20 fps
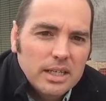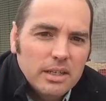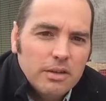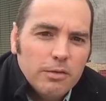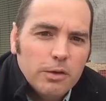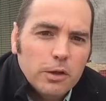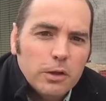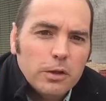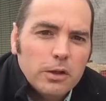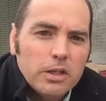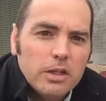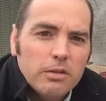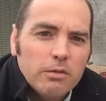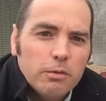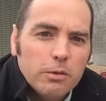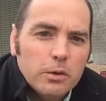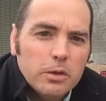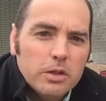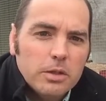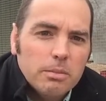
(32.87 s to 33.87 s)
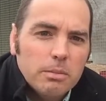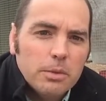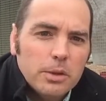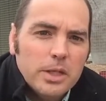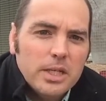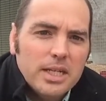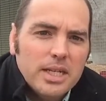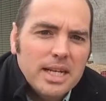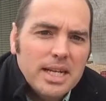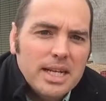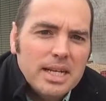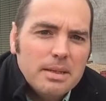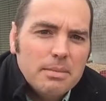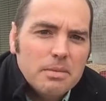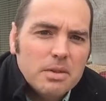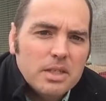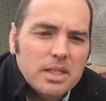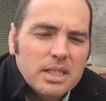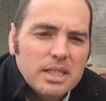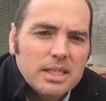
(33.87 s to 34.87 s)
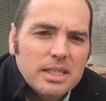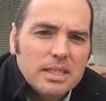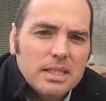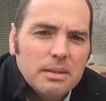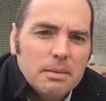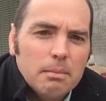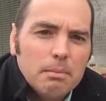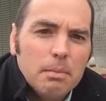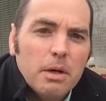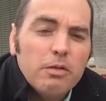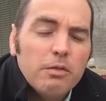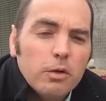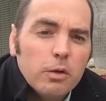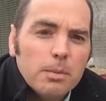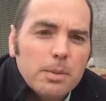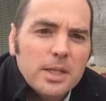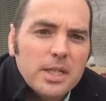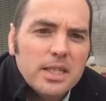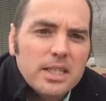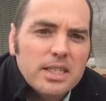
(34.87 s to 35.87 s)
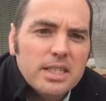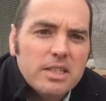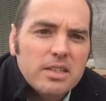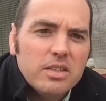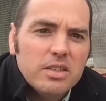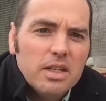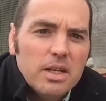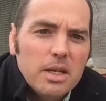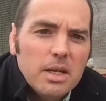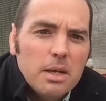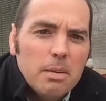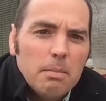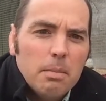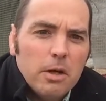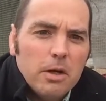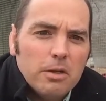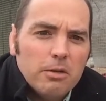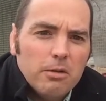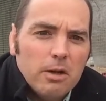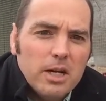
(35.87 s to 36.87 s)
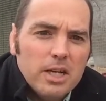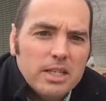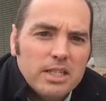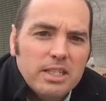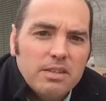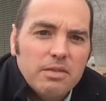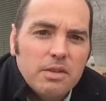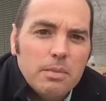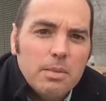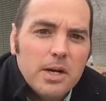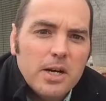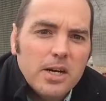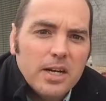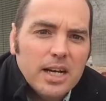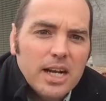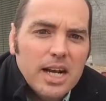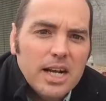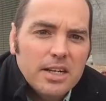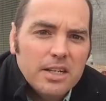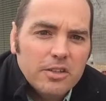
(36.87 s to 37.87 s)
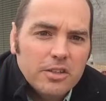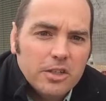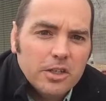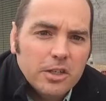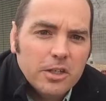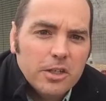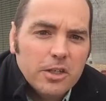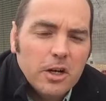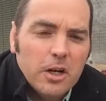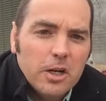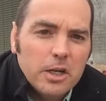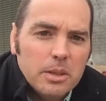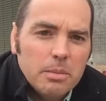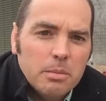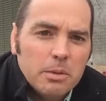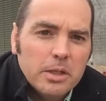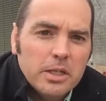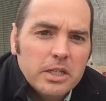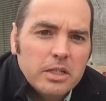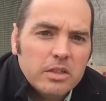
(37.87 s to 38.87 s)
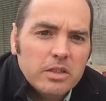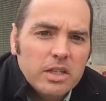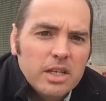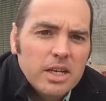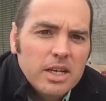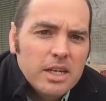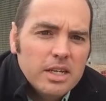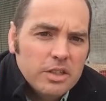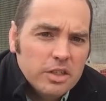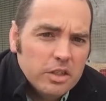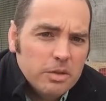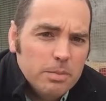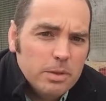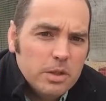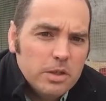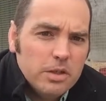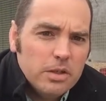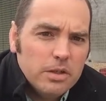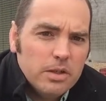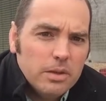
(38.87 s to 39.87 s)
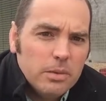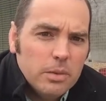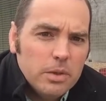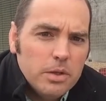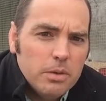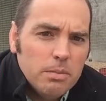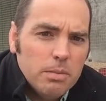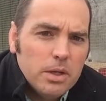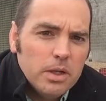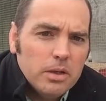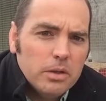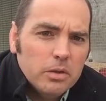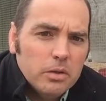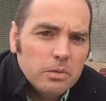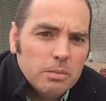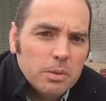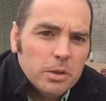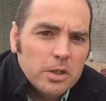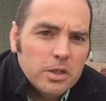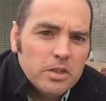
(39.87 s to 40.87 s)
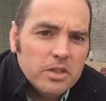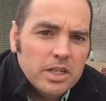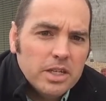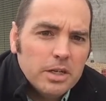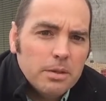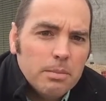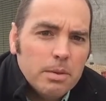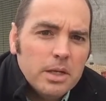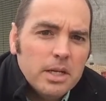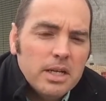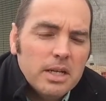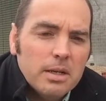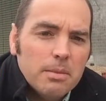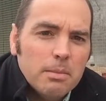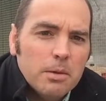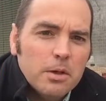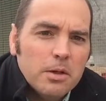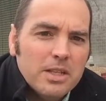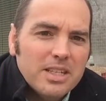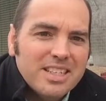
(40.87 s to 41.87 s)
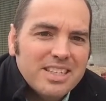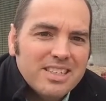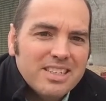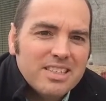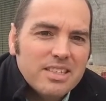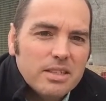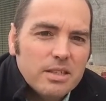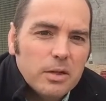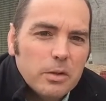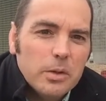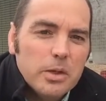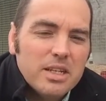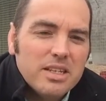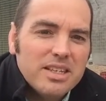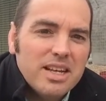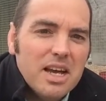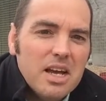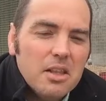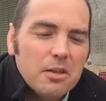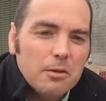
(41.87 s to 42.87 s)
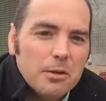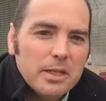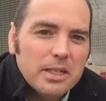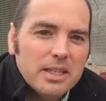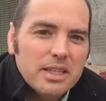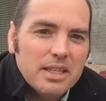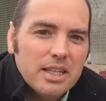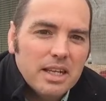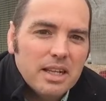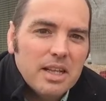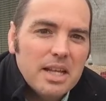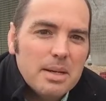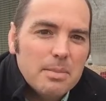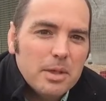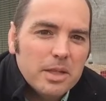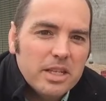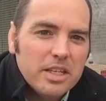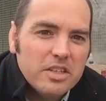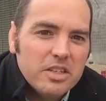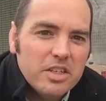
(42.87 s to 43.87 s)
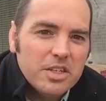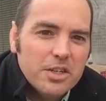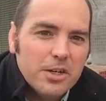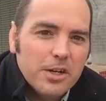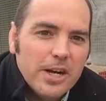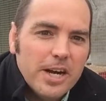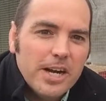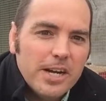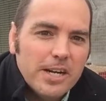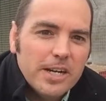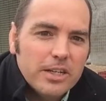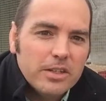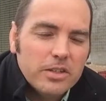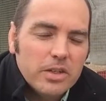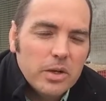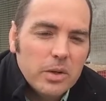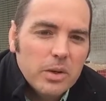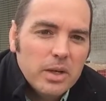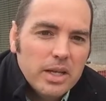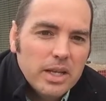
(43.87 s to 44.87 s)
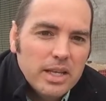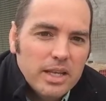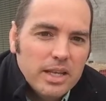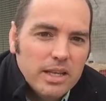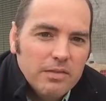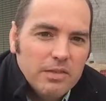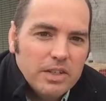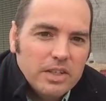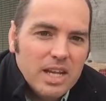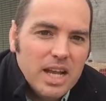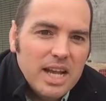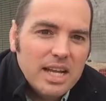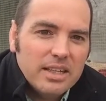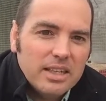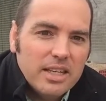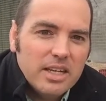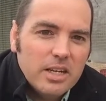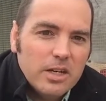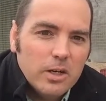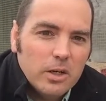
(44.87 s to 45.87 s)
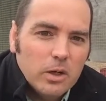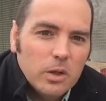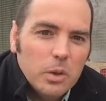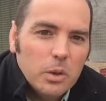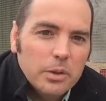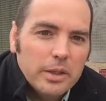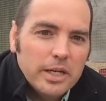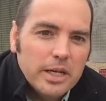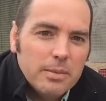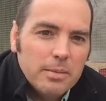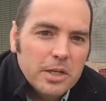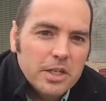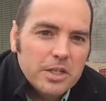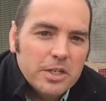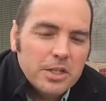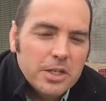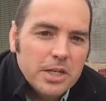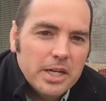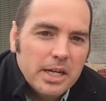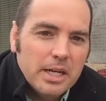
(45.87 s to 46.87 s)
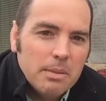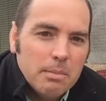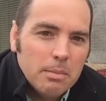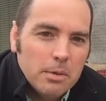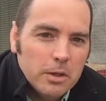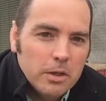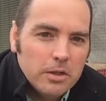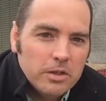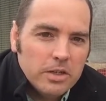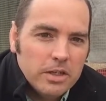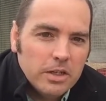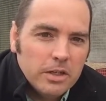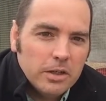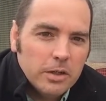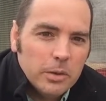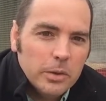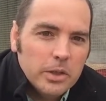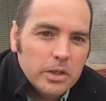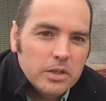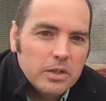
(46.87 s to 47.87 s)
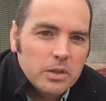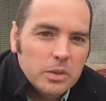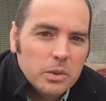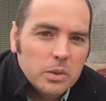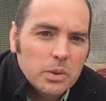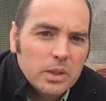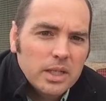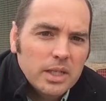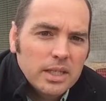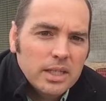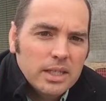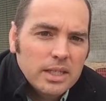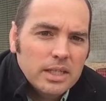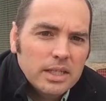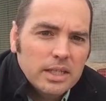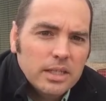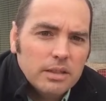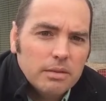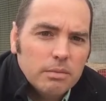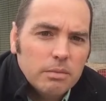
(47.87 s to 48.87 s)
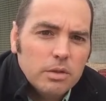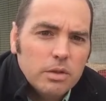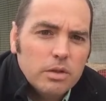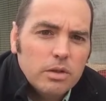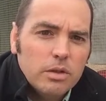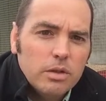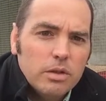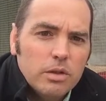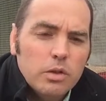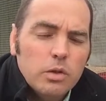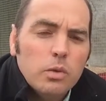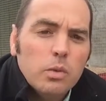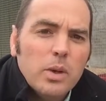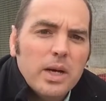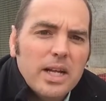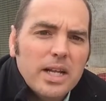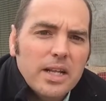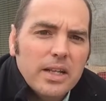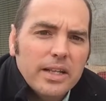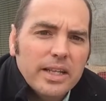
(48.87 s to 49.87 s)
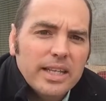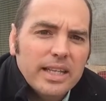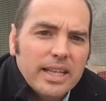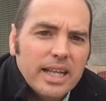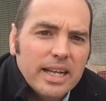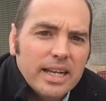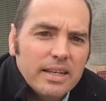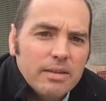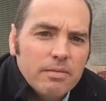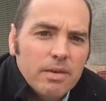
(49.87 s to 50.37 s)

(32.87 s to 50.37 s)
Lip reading: if you're looking for some breed names, Buff Orpingtons, Barred Rocks, even Americanas are good hardy breeds. Just be sure that when you pick those birds that you're picking a bird that is going to tolerate the climate that's in your area. So if it's hot there or cold there, make sure you're getting birds that are going to do well in that